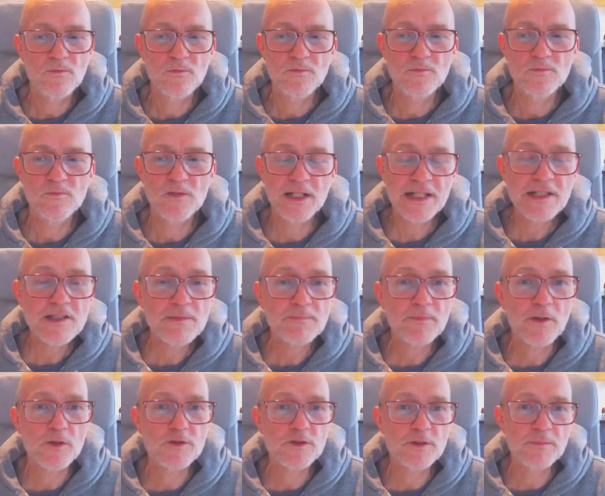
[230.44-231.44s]
What is a
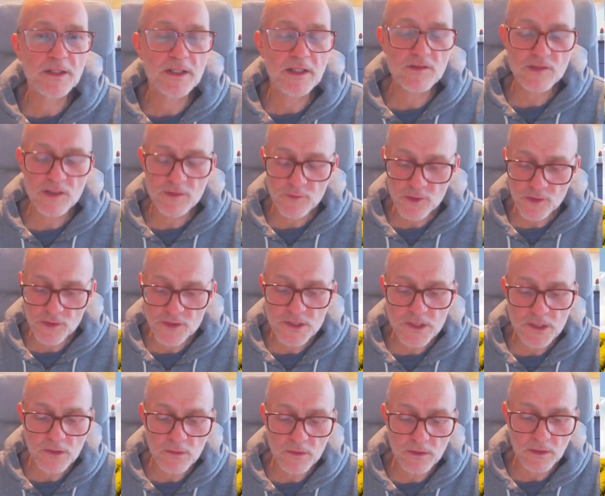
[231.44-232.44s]
poster? Because if you're a
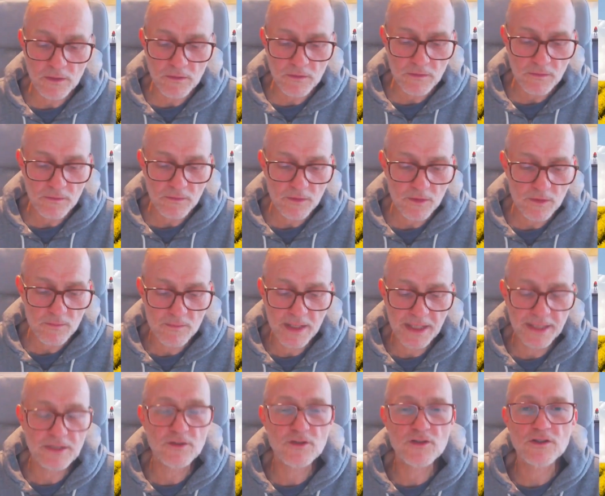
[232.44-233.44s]
student, you
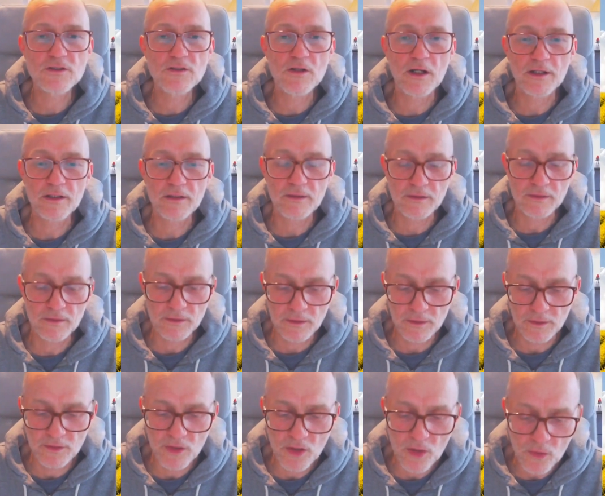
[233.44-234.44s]
might just not
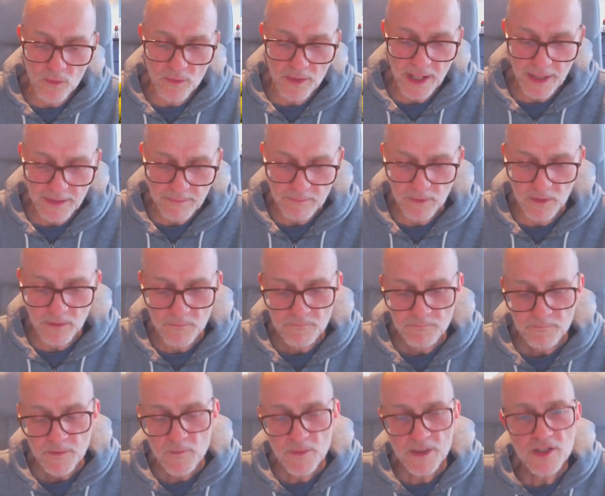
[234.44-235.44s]
know that. But
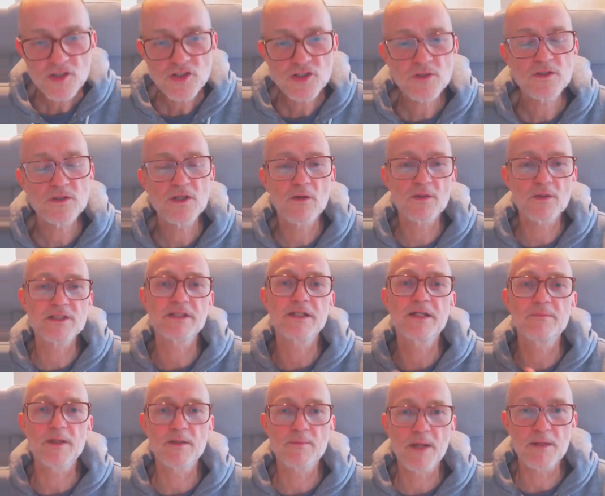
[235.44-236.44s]
what you should know is a little
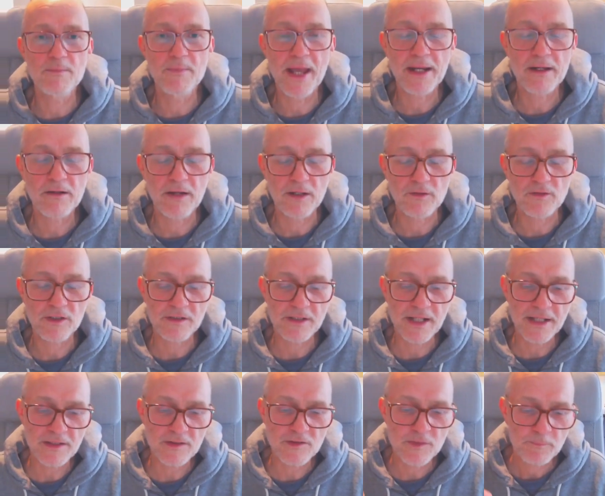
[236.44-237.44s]
bit about the background, and
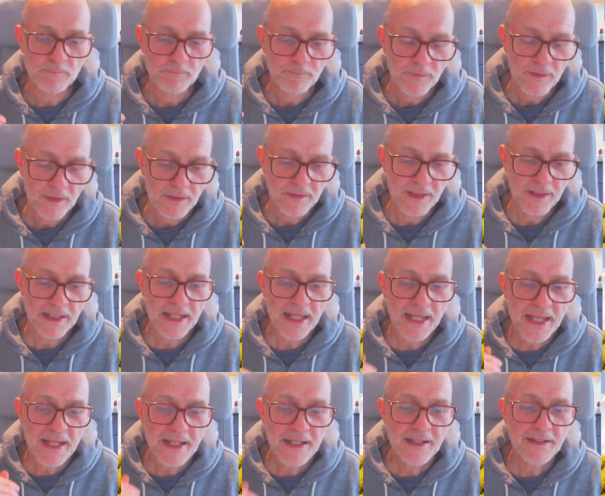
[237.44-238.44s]
that is that
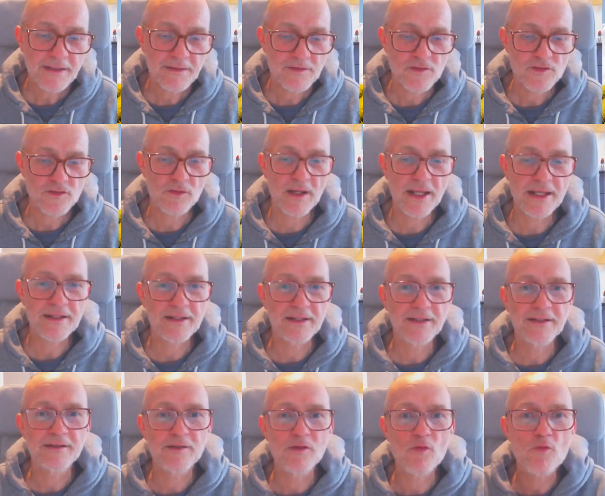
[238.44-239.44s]
in
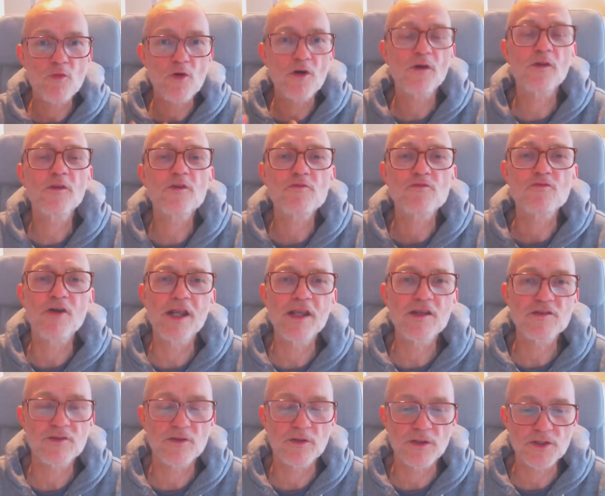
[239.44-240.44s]
the world of
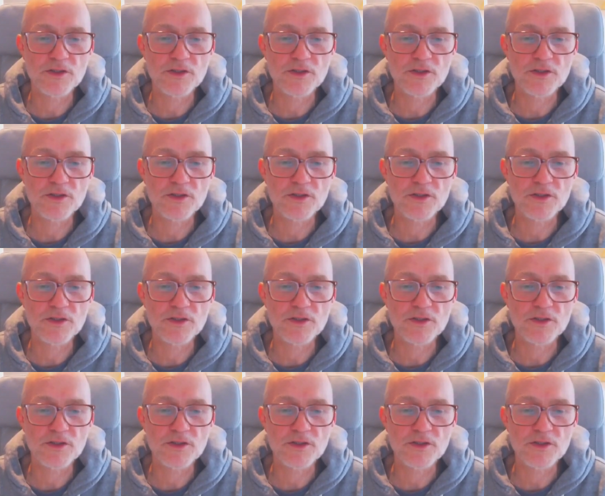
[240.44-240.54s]
research,